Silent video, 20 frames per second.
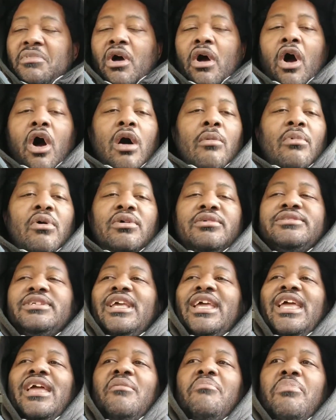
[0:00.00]
Almost
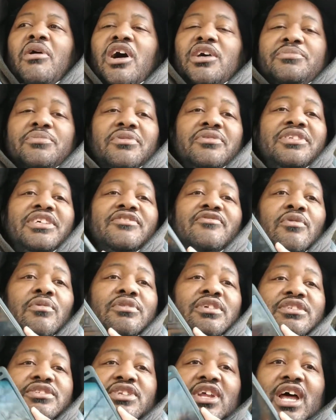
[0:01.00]
impossible. This phone
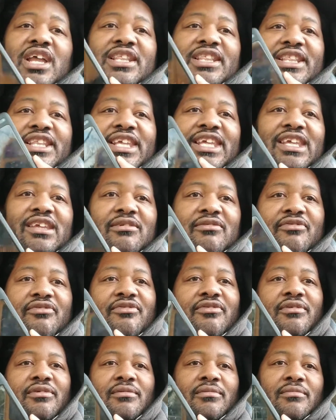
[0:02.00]
does not leave
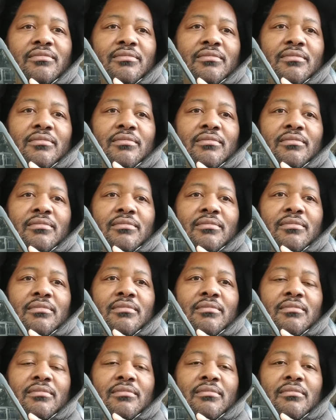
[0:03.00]

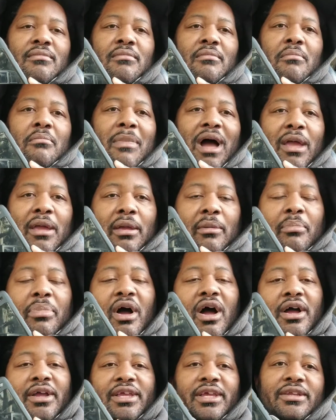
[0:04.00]
my
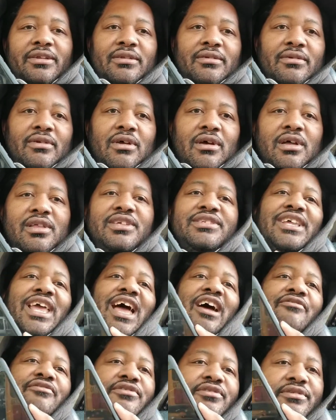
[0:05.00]
pocket unless I
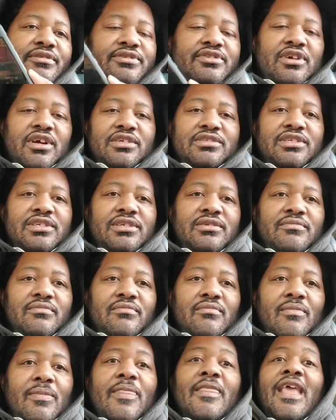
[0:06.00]
have to charge it.
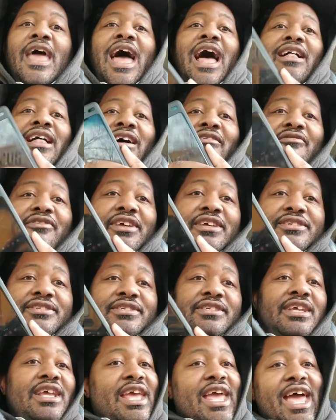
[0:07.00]
I'll have this
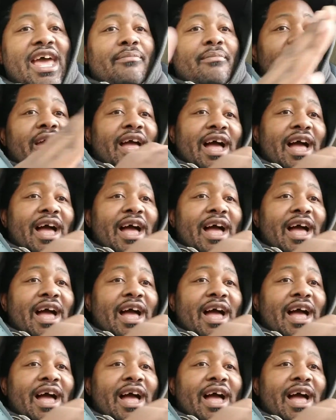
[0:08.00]
and my